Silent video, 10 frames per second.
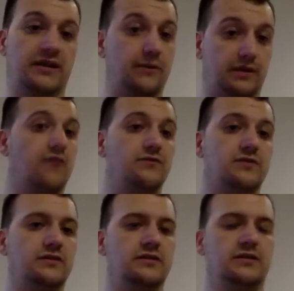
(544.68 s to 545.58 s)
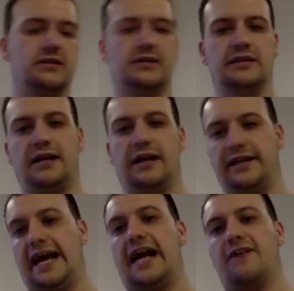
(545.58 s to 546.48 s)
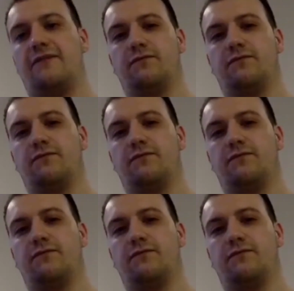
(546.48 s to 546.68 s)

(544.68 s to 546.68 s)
would love to, and they have